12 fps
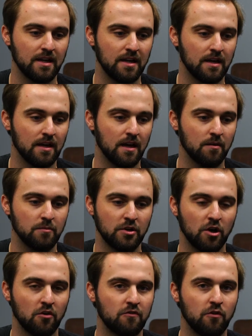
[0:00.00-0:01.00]
any
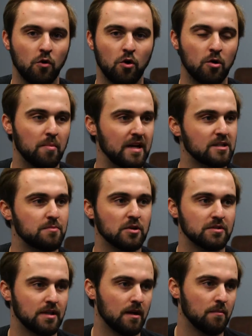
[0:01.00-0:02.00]
you know, floor or base
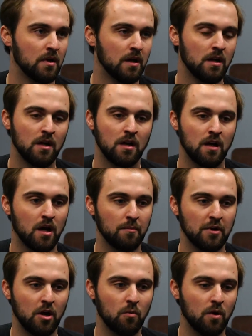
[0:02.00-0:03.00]
built up.
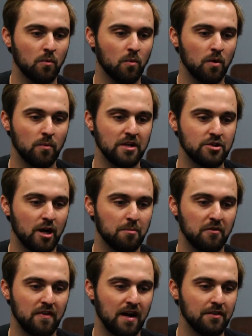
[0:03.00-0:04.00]
You know, what we try to
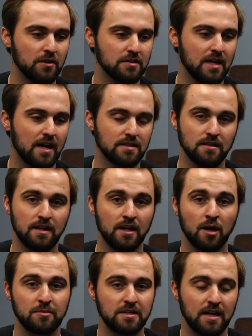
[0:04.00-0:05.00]
provide those guys
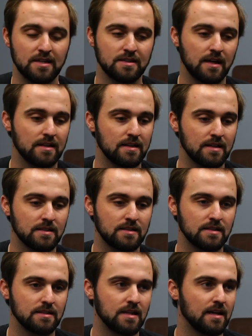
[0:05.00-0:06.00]
leading up to days like
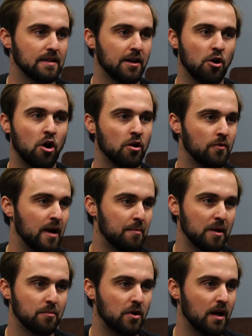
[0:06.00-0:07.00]
this is that
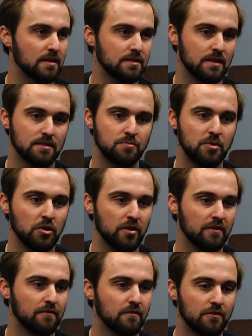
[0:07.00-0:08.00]
on-ramping process,
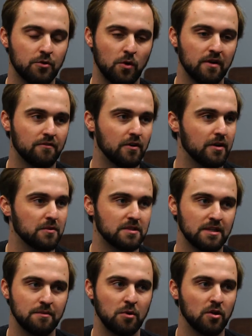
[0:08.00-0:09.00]
building throwing
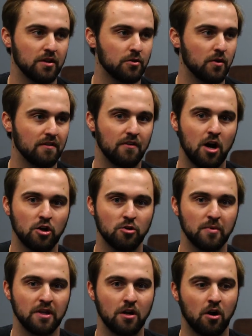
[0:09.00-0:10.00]
frequency, building throwing
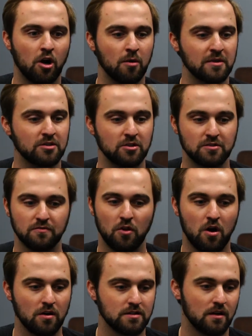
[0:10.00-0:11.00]
volume in the arm in terms of
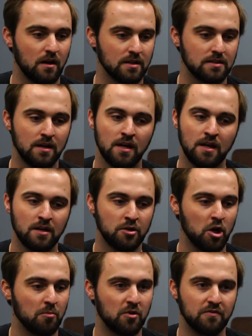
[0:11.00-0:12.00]
long toss,
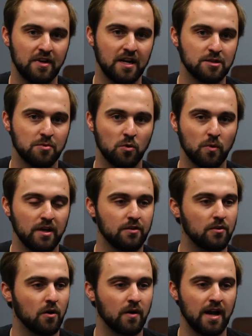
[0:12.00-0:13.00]
number of days per week
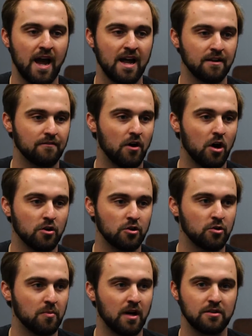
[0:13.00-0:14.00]
throwing, adding
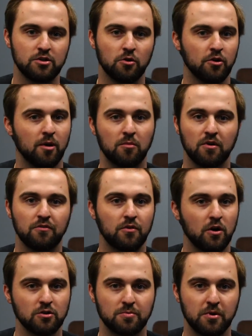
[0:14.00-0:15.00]
volume, total number of
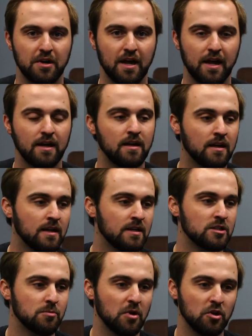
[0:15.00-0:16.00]
throws per day
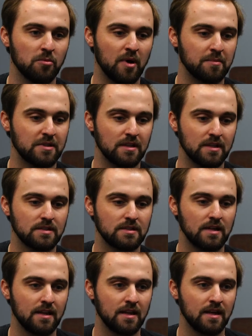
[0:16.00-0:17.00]
to build them up to
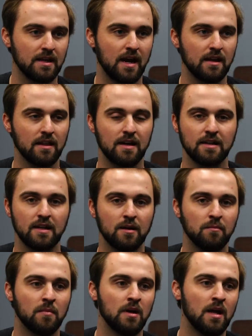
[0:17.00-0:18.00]
this, and then kind of letting
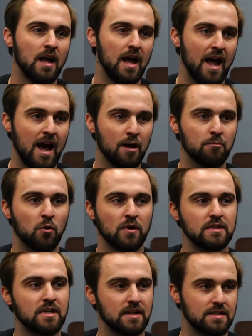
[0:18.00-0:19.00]
them add
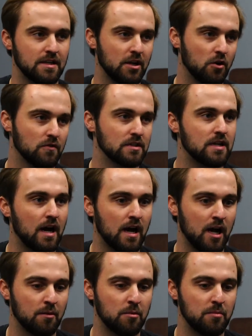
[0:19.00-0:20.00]
more intensity over
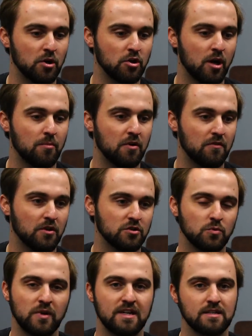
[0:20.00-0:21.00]
time and build up over
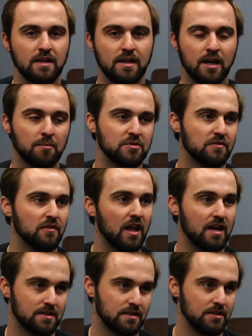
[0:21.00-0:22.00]
those weeks leading up to
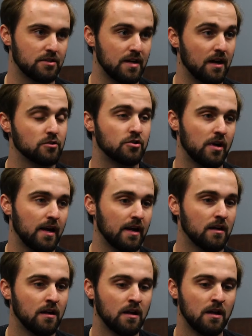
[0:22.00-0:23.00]
velocity style
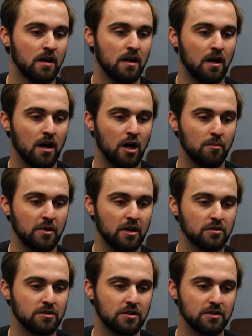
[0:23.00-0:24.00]
training. You
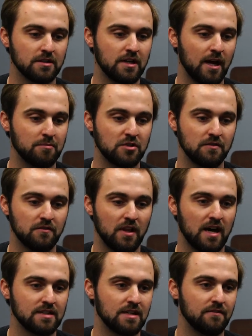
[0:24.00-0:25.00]
know, certain types of
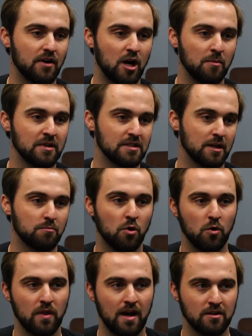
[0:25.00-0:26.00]
velocity environments like
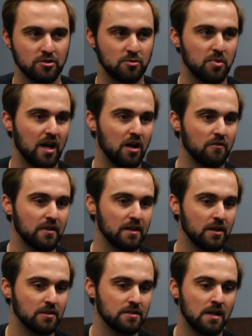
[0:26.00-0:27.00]
pull downs or plyo
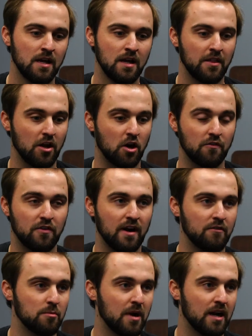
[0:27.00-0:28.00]
velos, they aren't for
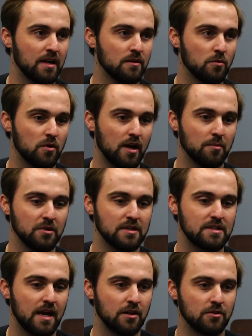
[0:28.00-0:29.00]
everybody. We're able
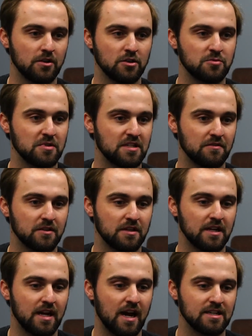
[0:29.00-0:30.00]
to tailor those
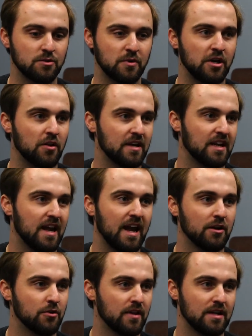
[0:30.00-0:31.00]
specifically to guys that we know that can
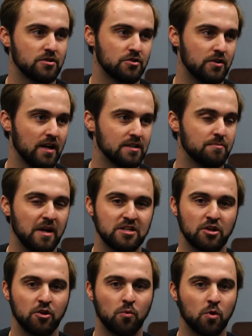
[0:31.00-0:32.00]
handle that stress
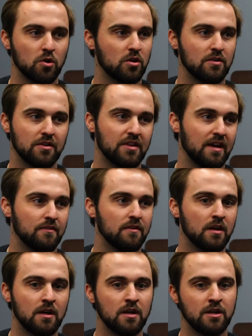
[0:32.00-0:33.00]
based on the workload that they've,
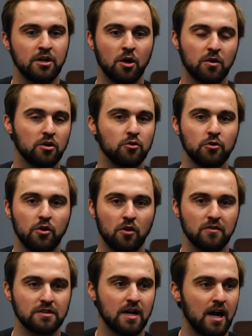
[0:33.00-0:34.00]
you know, accrued
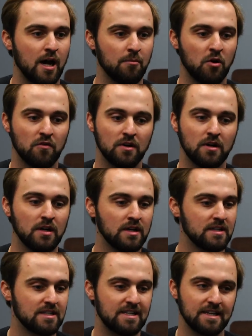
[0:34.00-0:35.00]
over time, over
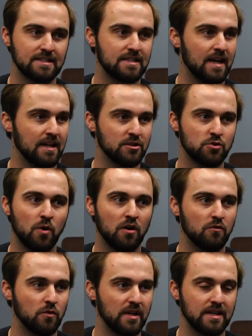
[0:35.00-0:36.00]
6, 10,
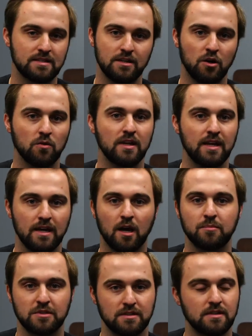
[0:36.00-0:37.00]
12 weeks, you know,
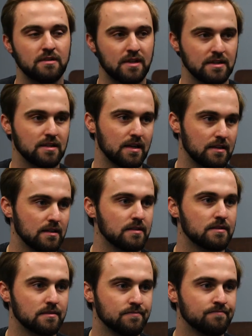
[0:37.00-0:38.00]
leading up to things like this.